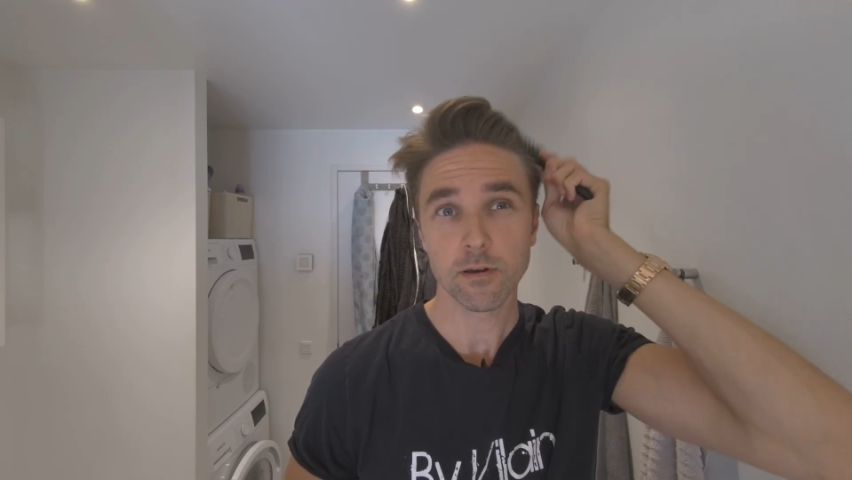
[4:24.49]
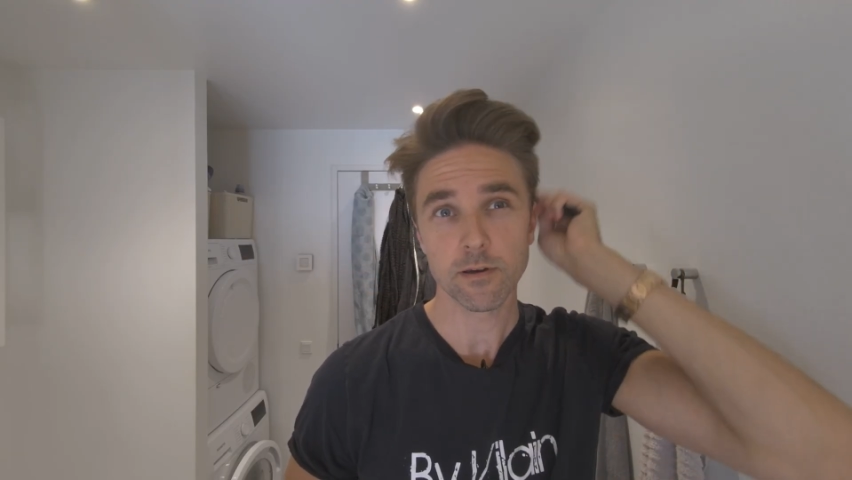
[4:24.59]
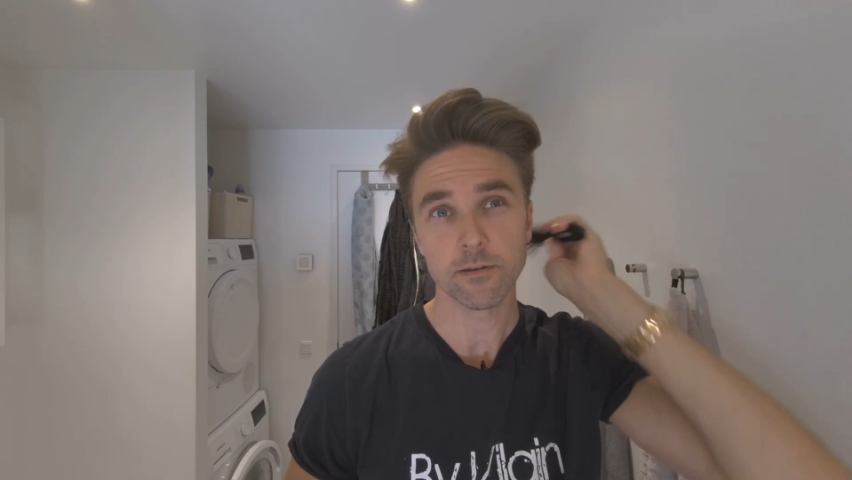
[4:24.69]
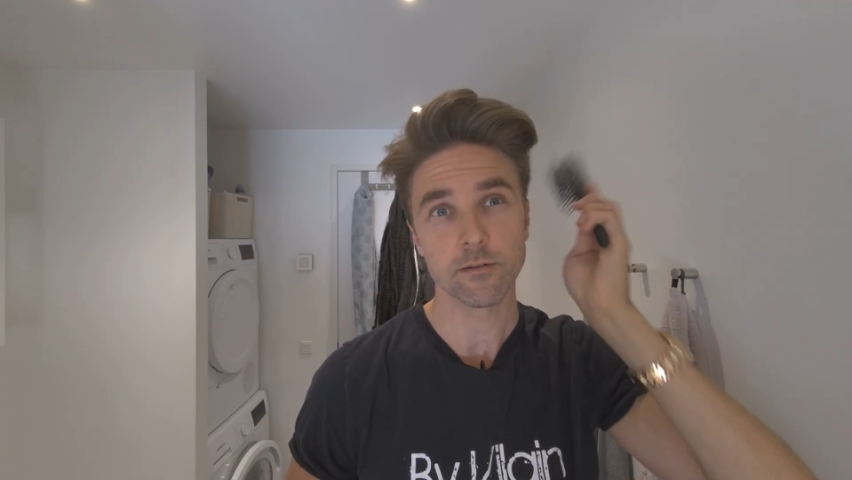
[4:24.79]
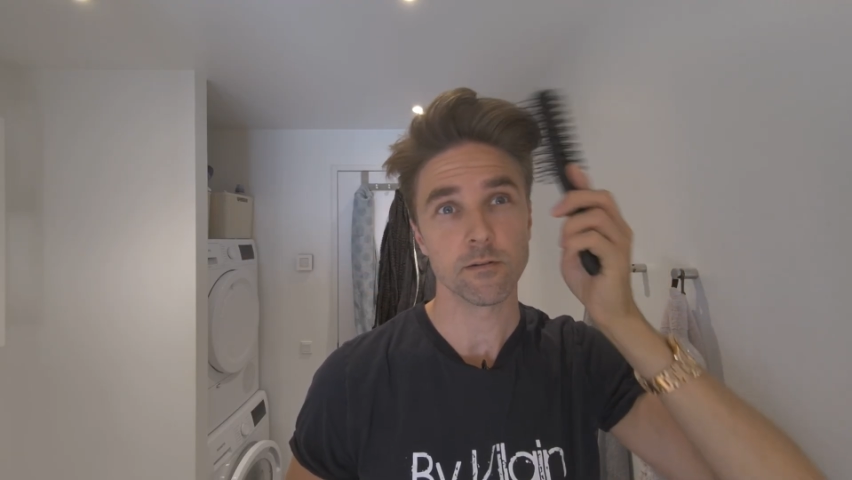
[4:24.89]

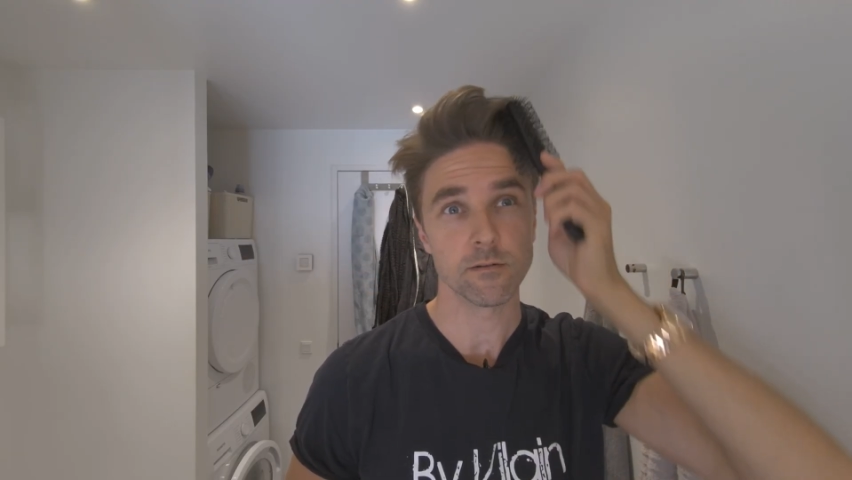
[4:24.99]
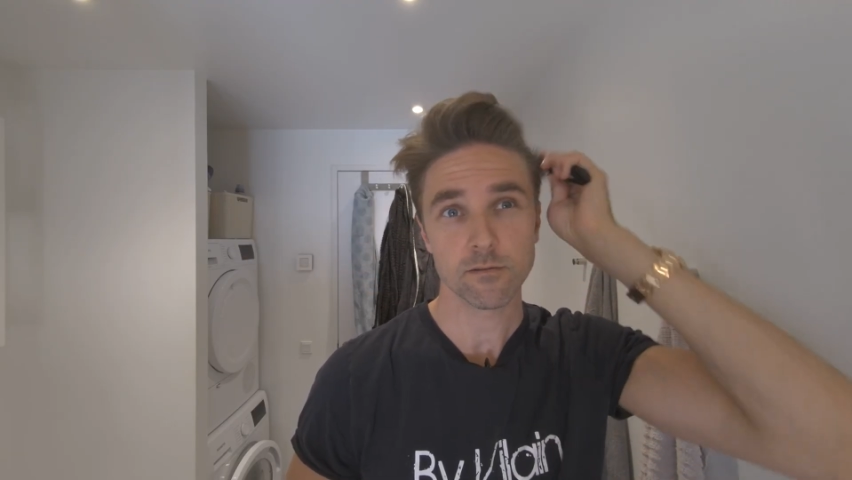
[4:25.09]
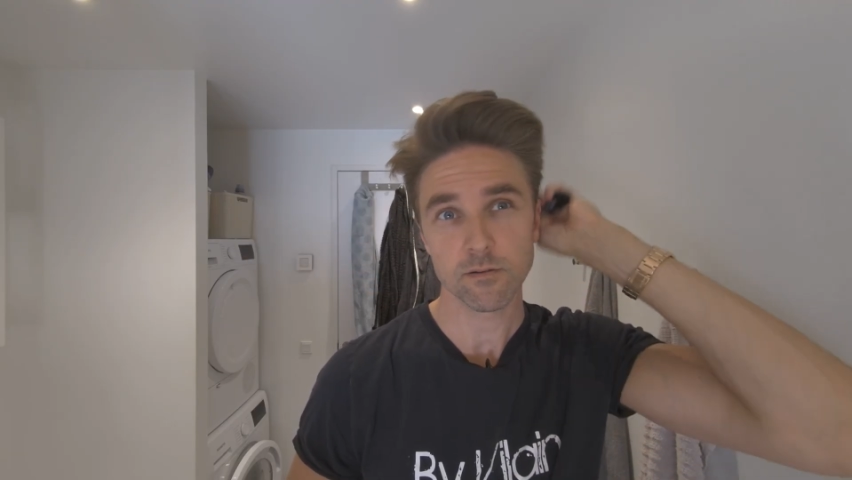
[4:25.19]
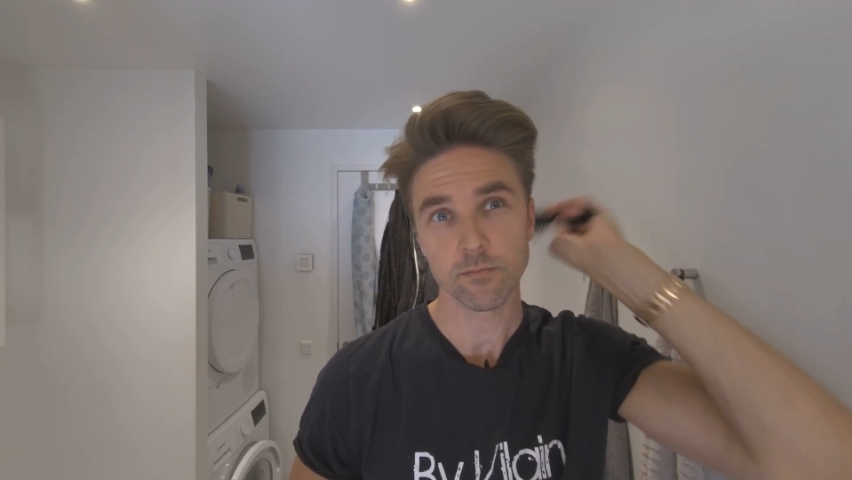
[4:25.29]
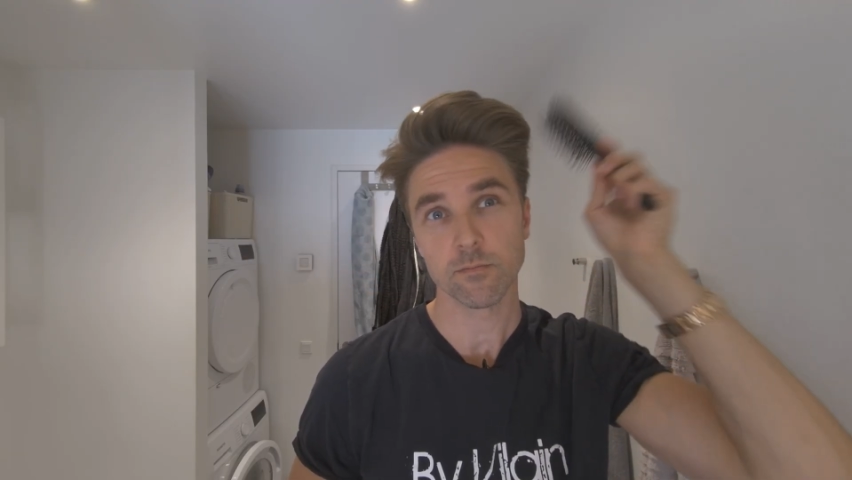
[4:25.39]
and
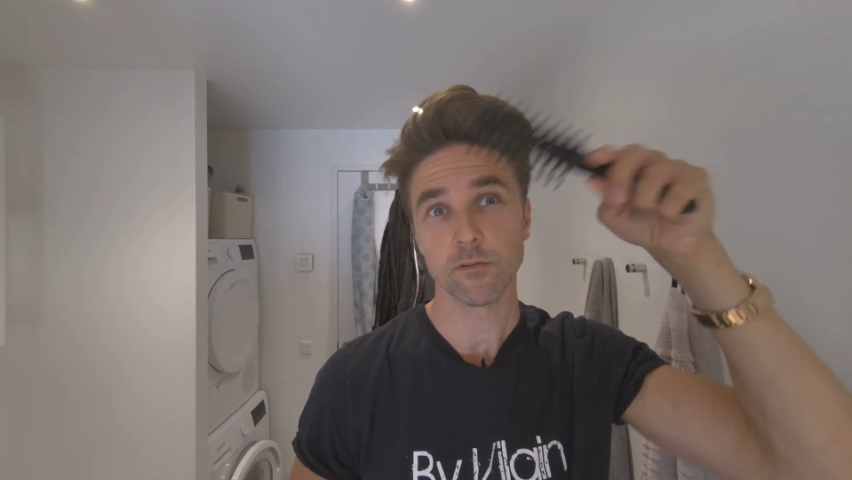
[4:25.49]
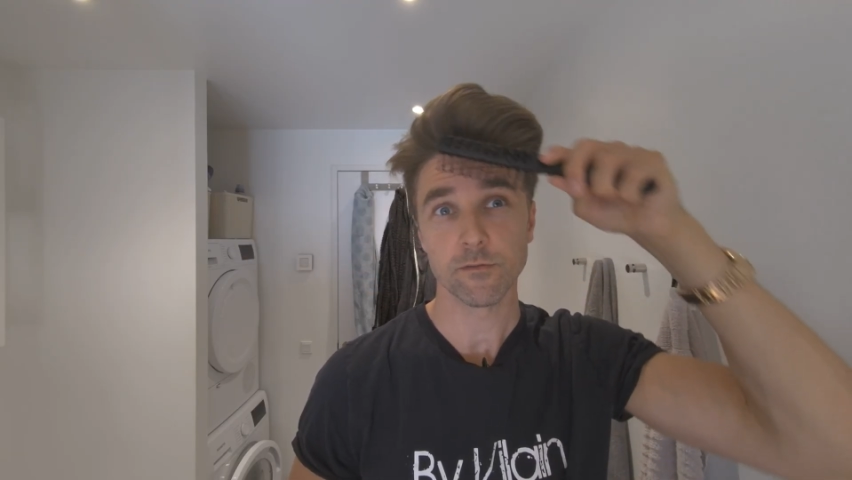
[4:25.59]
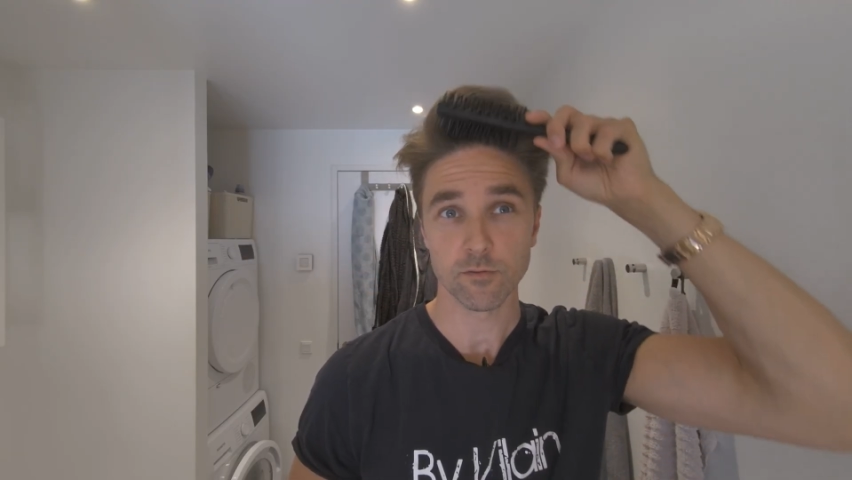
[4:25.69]
some of you